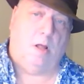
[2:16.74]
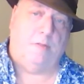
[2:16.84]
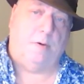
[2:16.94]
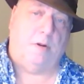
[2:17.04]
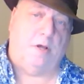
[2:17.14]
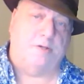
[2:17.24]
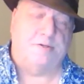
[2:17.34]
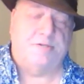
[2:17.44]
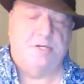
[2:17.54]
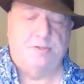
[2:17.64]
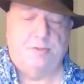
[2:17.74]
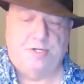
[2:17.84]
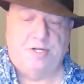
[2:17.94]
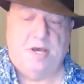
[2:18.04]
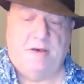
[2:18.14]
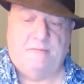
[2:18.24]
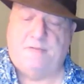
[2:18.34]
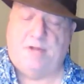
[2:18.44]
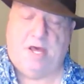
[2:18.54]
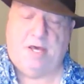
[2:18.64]
although it also says you should have,
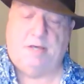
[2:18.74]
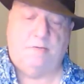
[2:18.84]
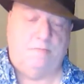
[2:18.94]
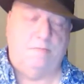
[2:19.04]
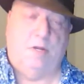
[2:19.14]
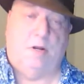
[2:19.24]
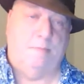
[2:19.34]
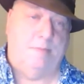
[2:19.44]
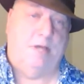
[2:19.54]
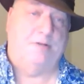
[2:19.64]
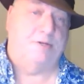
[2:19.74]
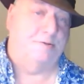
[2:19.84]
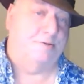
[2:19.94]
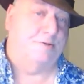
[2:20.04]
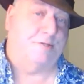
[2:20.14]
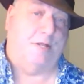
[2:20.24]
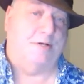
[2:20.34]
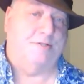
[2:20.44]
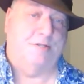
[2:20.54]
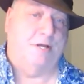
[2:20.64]
like, you know, magic users,
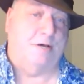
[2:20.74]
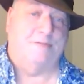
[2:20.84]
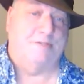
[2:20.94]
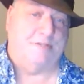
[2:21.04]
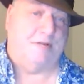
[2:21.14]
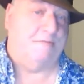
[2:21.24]
clerics, and elves and